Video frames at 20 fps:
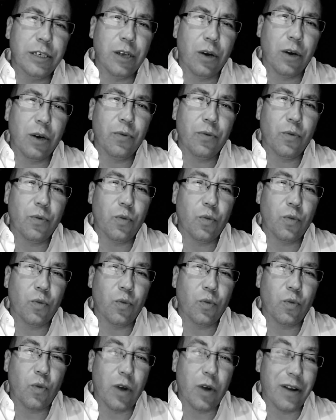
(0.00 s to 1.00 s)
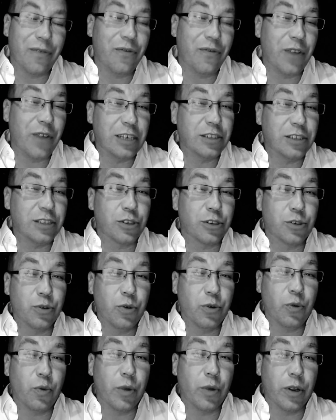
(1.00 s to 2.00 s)
don't want to face the
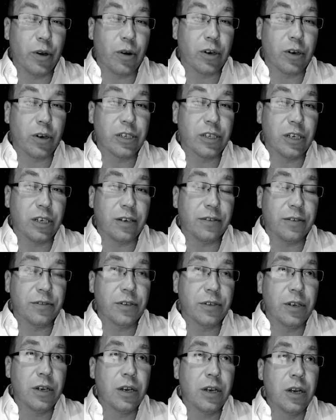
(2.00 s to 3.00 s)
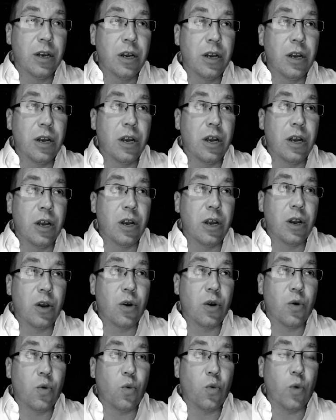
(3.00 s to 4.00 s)
truth within ourselves,
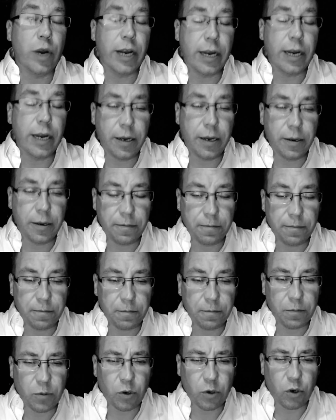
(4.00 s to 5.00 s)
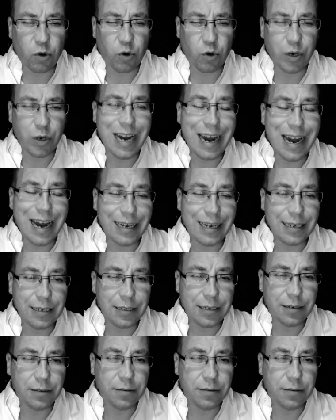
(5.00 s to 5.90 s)
we create